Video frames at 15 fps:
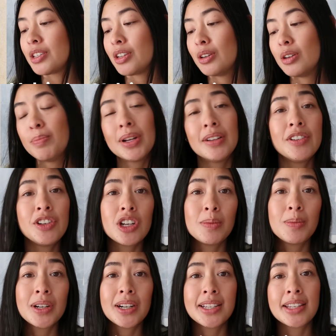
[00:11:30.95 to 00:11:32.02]
So a Melvin
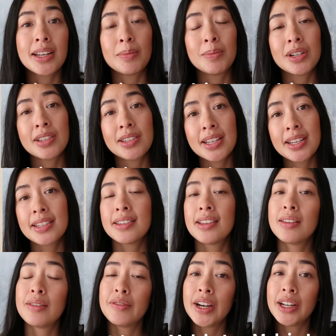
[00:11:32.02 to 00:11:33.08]
Jumper is number
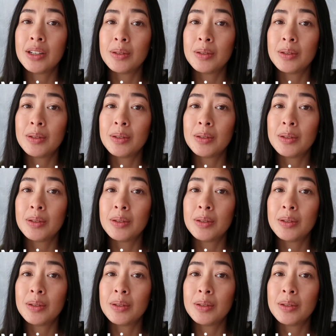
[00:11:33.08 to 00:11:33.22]
6 and the